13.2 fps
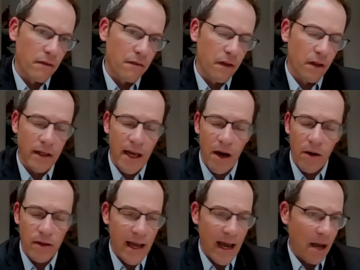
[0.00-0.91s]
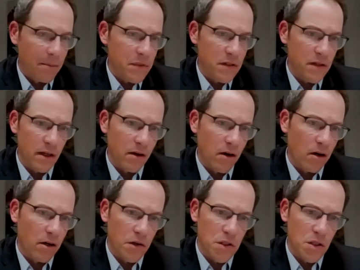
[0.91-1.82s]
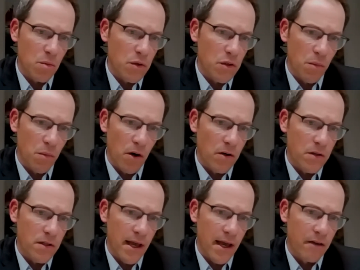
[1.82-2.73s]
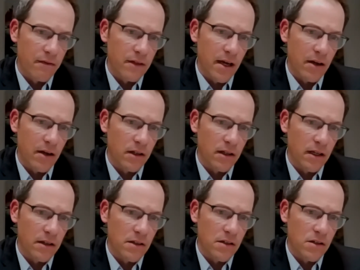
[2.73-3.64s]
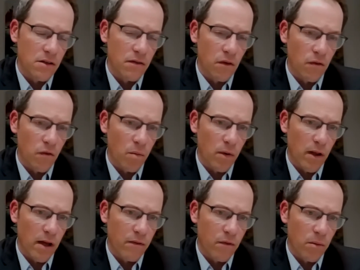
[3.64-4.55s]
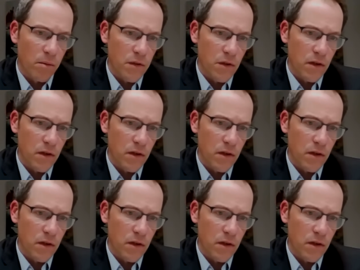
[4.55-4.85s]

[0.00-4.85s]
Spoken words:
filling out gaps that our customers and partners have and how to connect into the Vertafore platform.